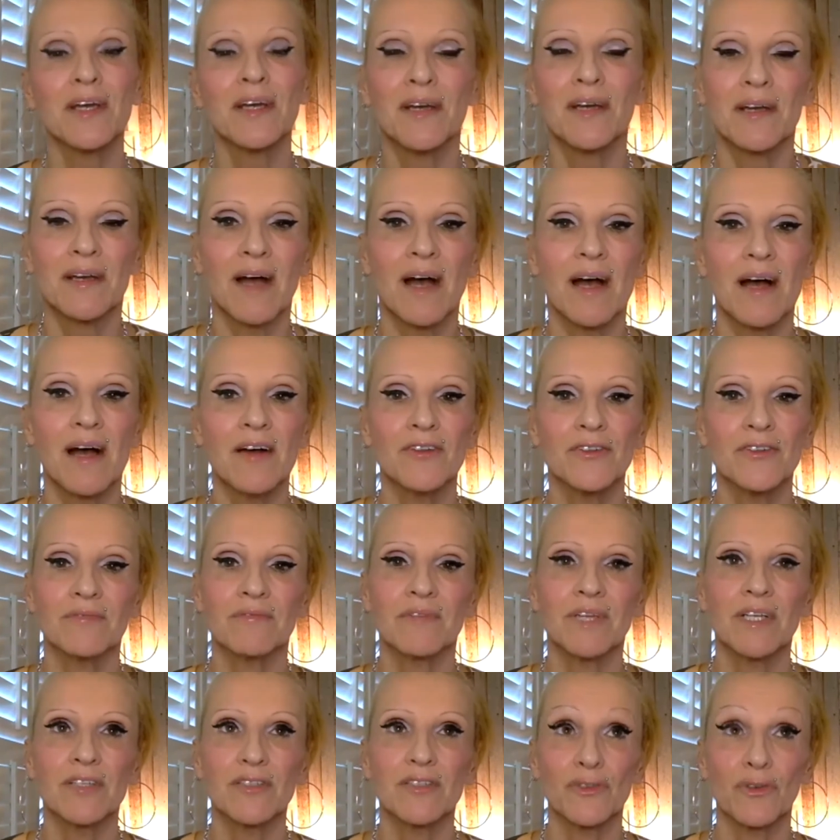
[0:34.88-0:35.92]
uh,
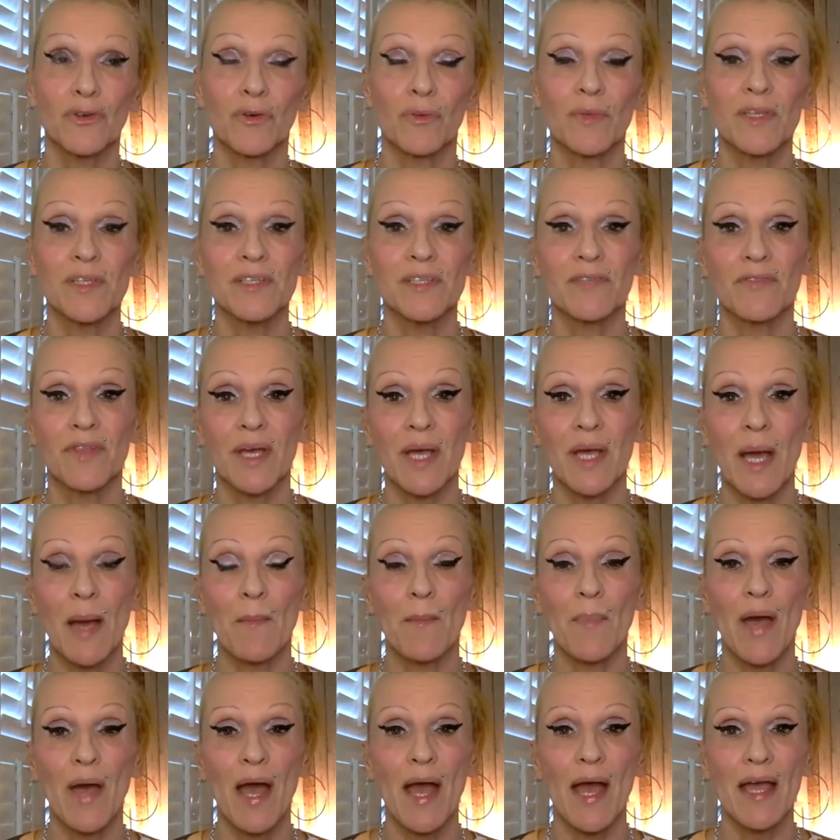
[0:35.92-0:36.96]
installments of the
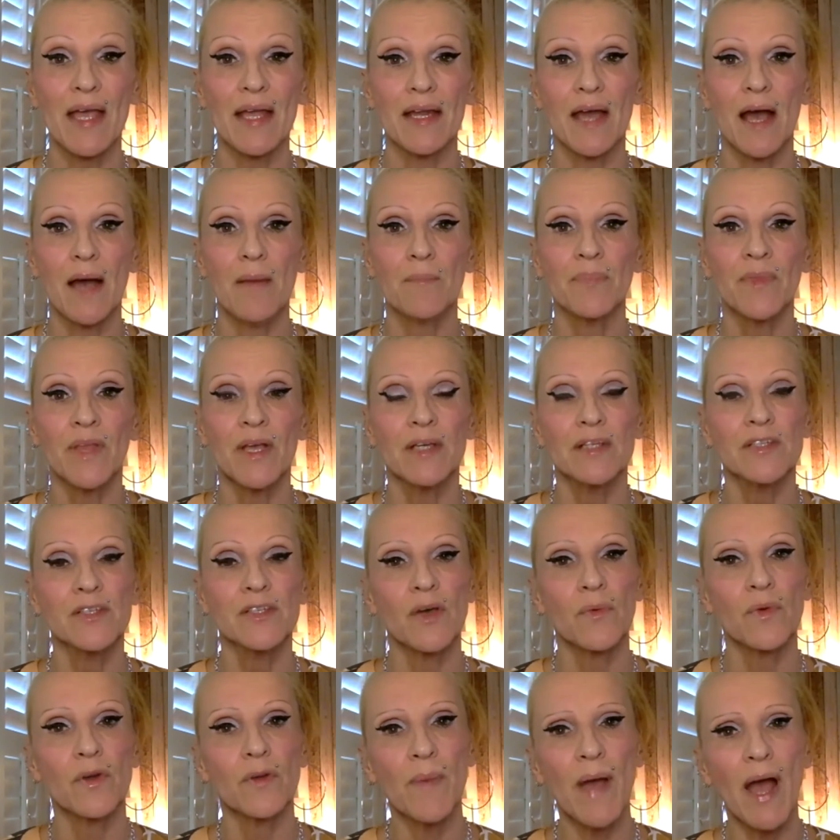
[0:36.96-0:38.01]
campaign. Um,
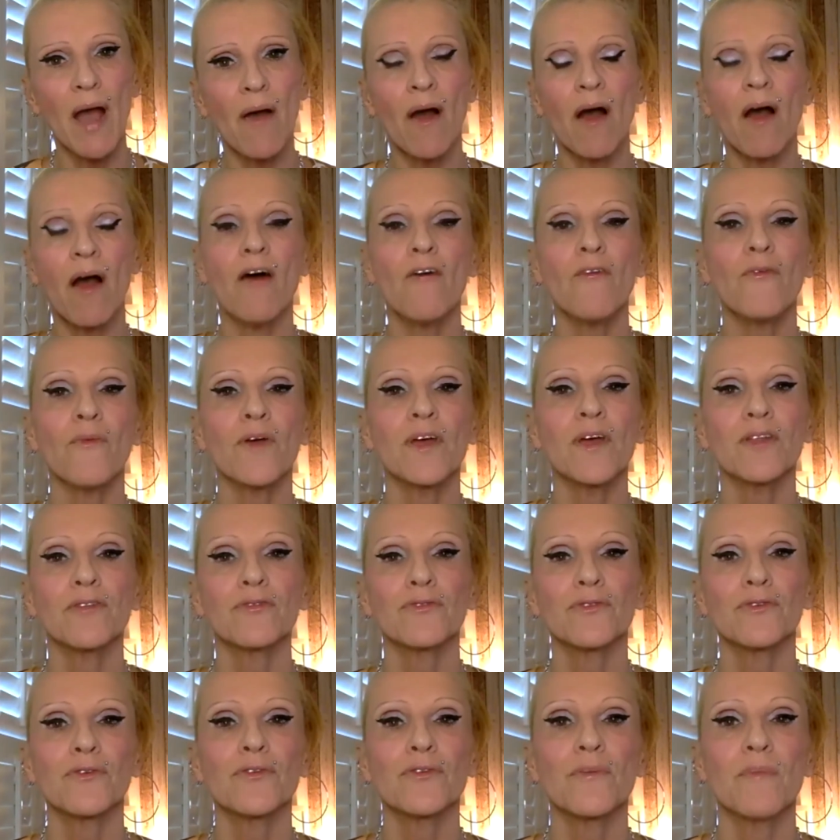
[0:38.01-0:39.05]
so we're about halfway
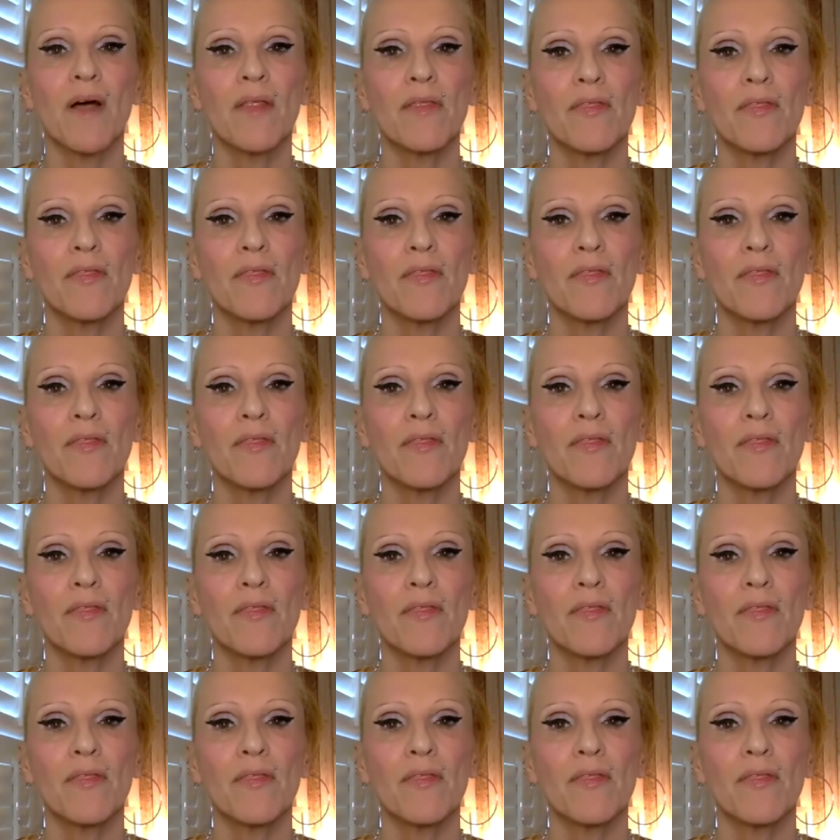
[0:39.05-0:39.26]
through the month